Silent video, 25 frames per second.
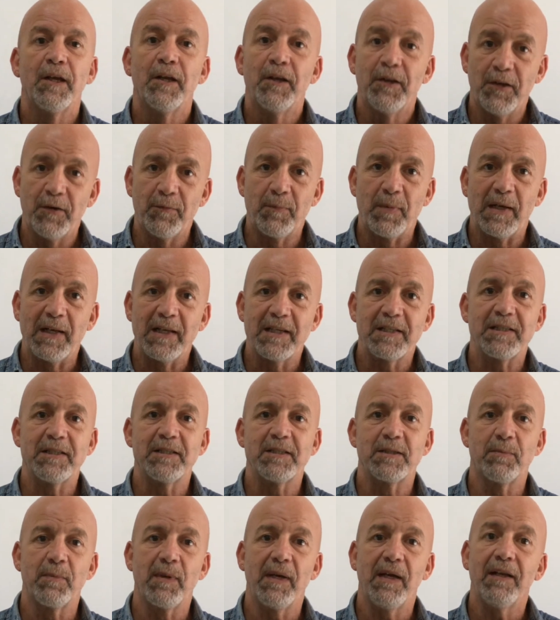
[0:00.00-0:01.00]
You've been listening
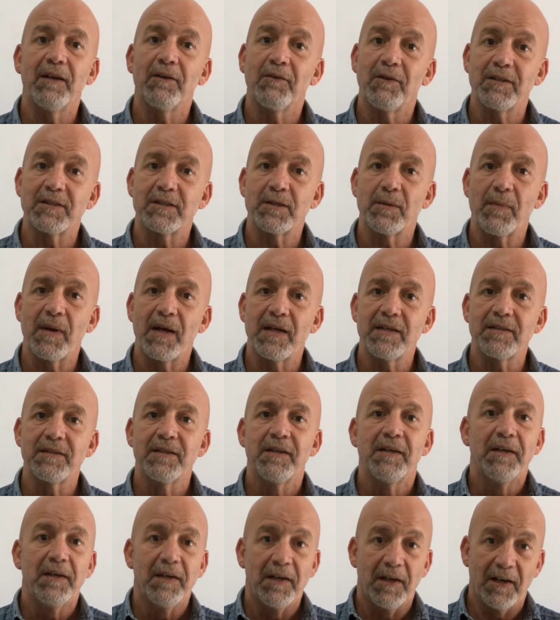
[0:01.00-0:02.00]
to me, Lorenzo Madge,
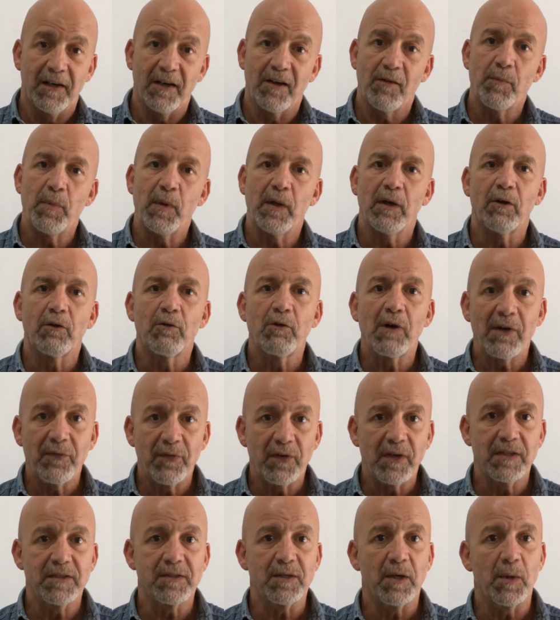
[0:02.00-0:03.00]
and I've been a
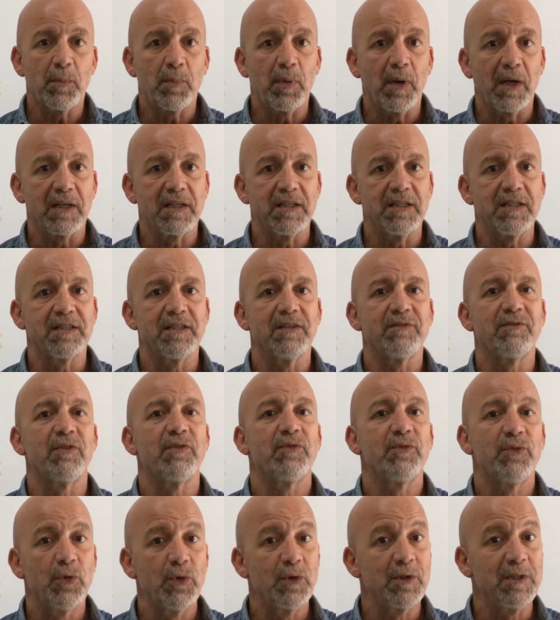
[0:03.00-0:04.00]
graphic design practitioner for
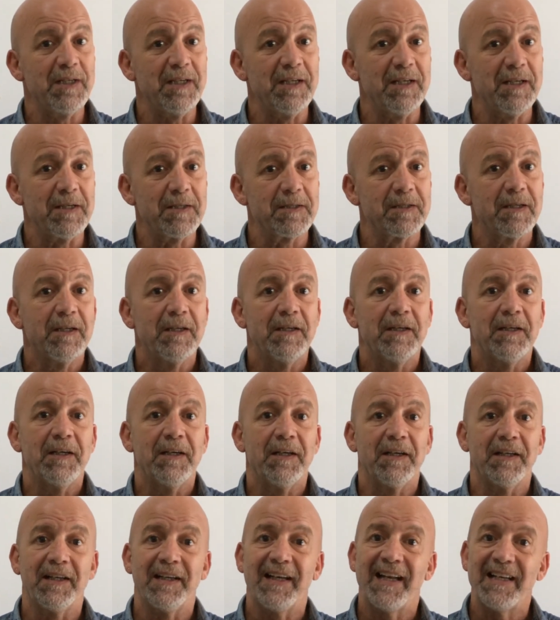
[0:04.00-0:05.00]
40 years and an